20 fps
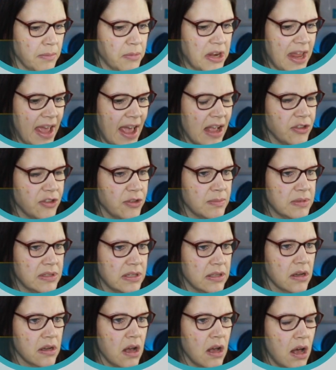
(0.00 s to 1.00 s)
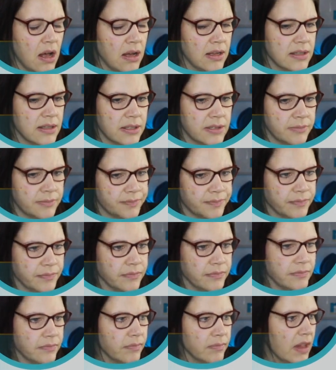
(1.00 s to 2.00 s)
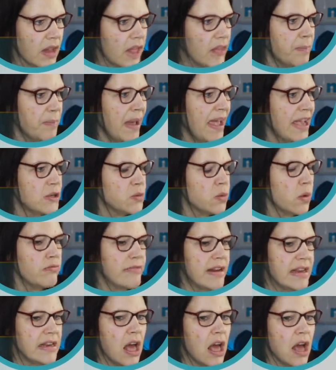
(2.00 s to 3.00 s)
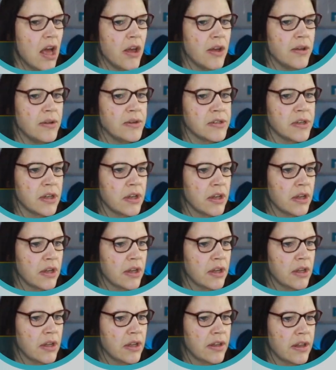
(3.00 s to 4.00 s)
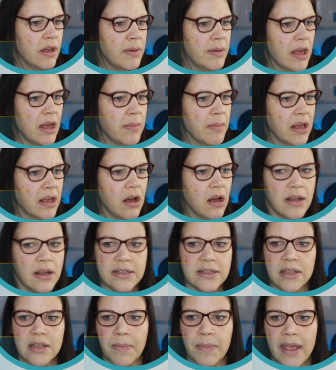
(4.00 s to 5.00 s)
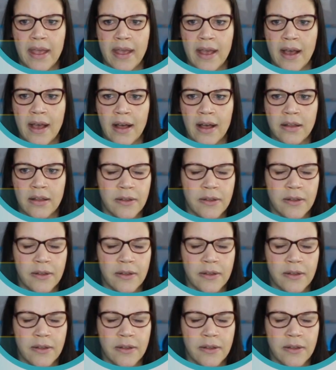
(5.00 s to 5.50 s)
going to add them to the cart. The page will reload. There we go, my cart's up here.